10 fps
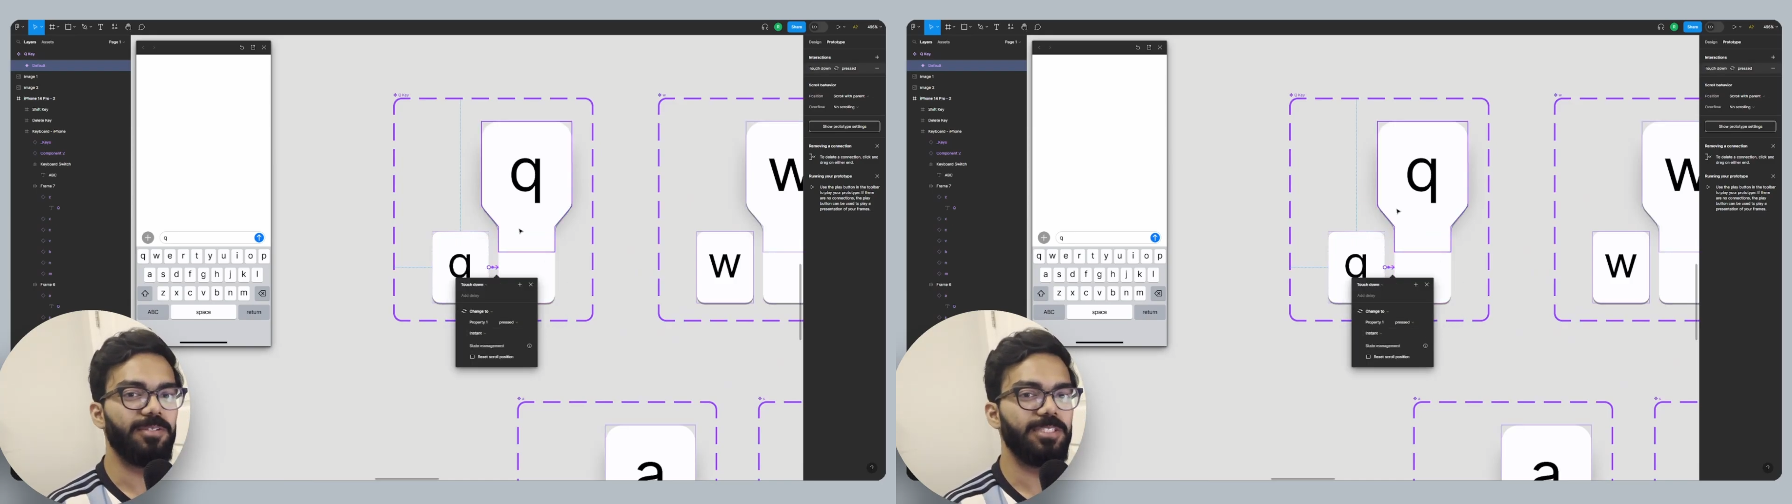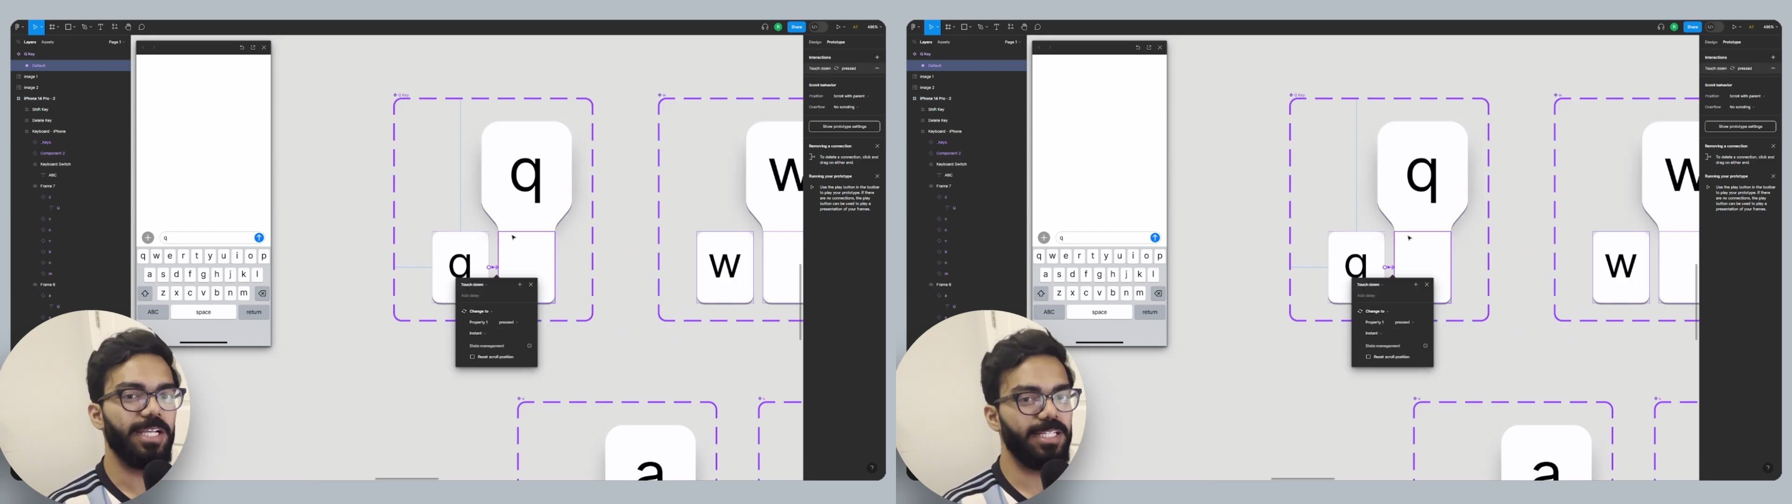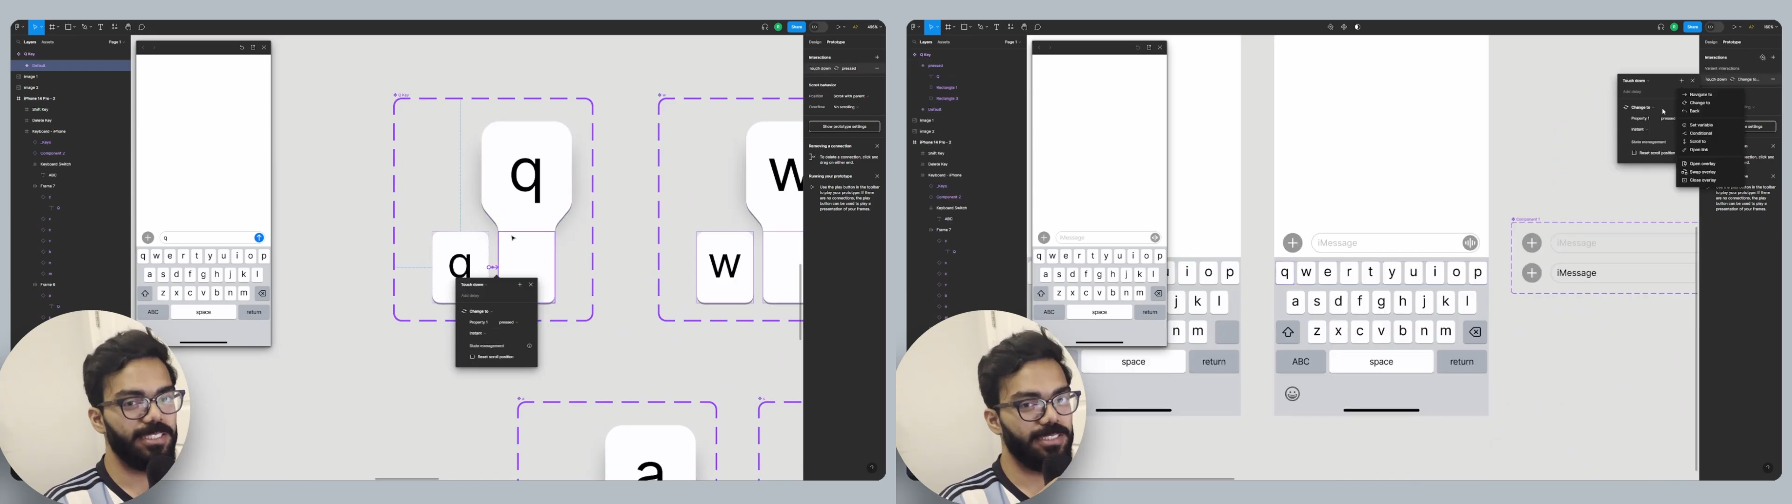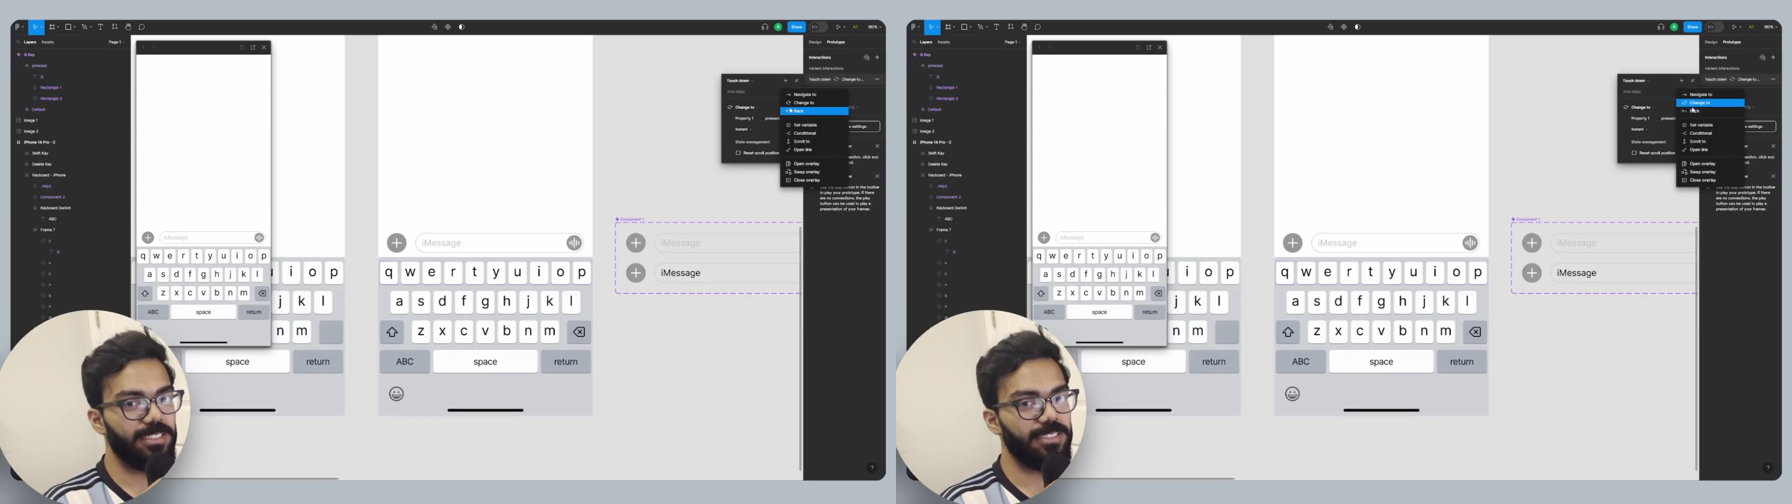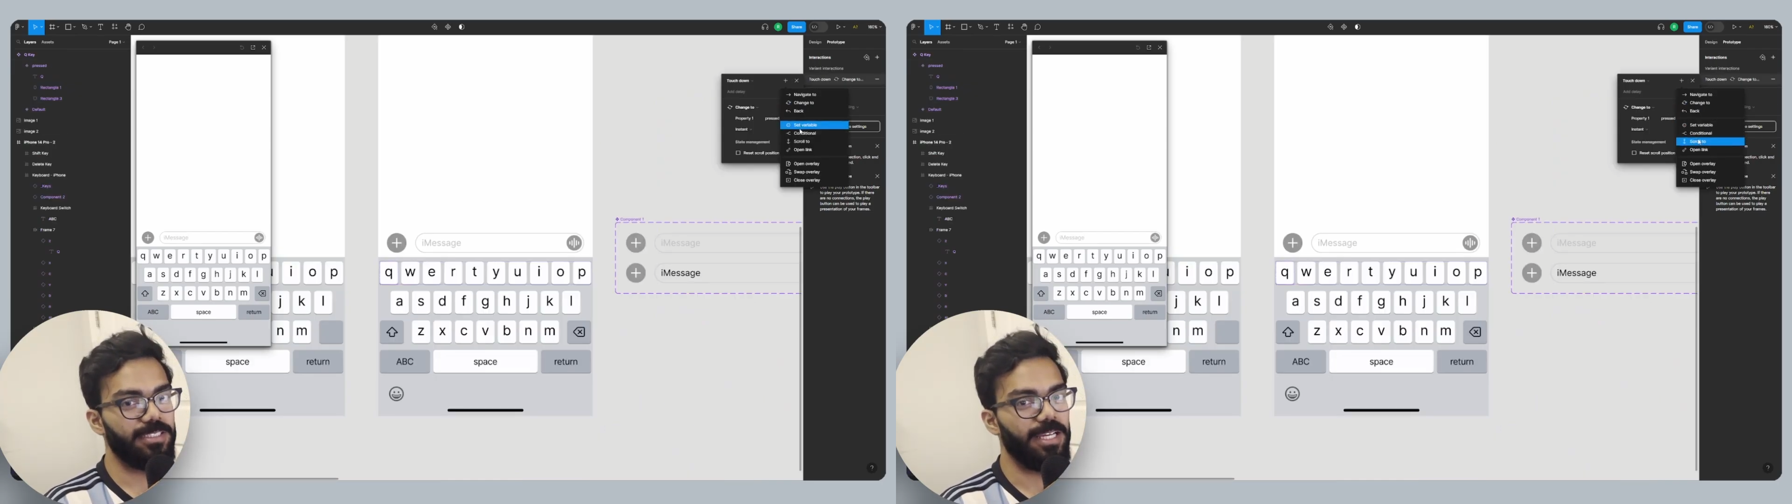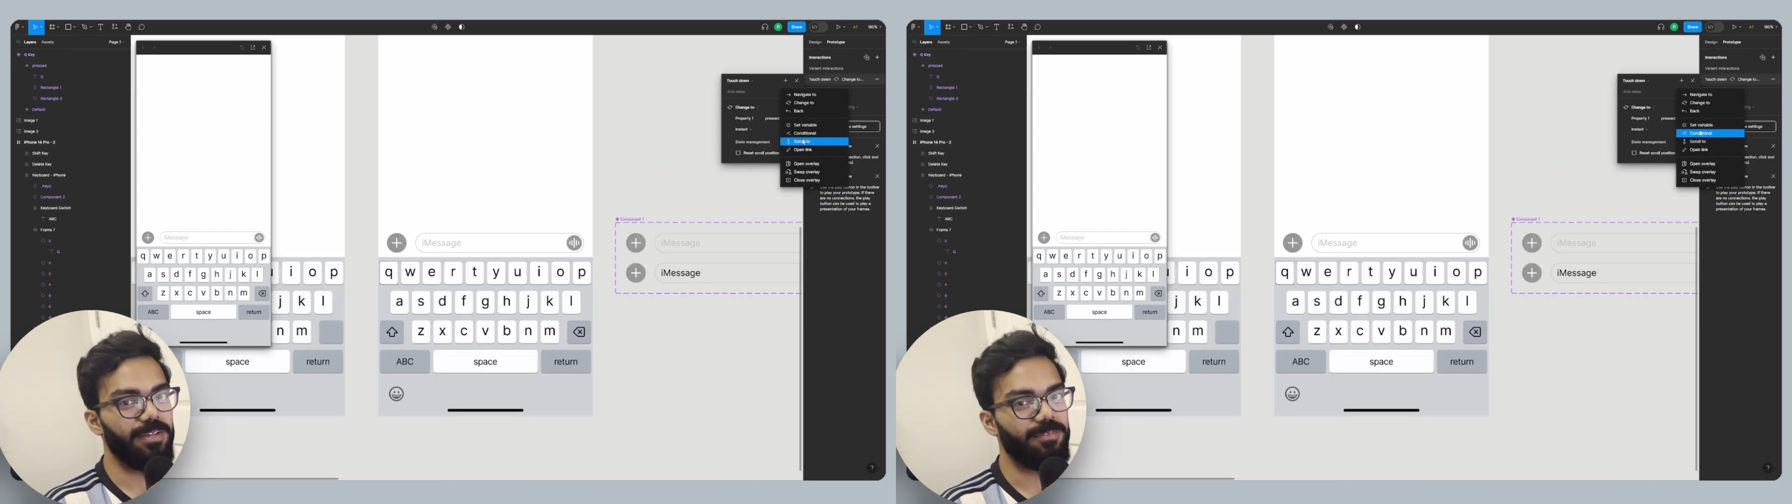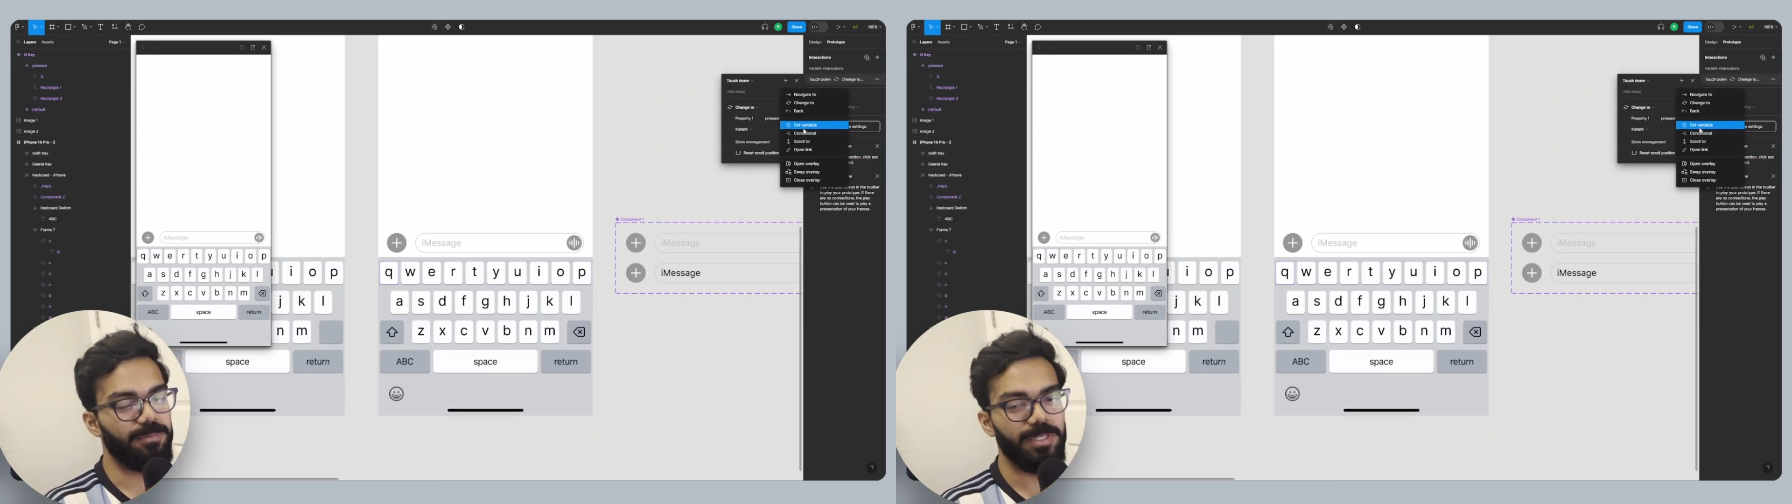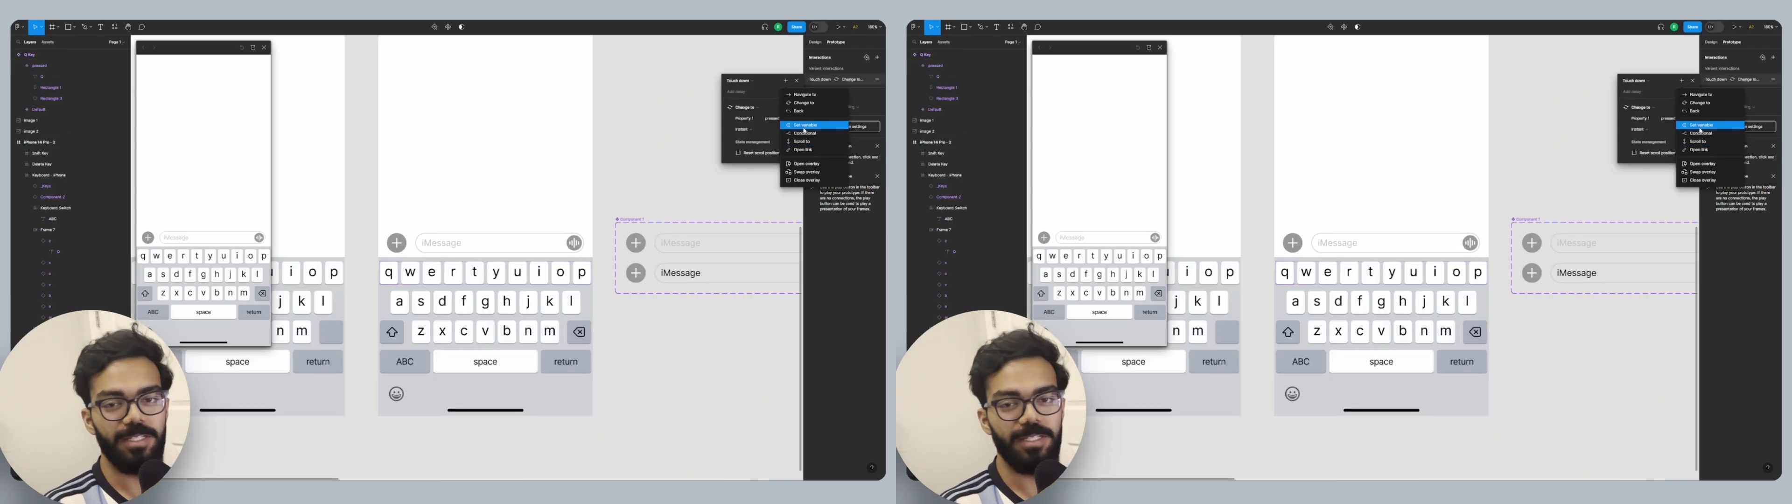would change the state from the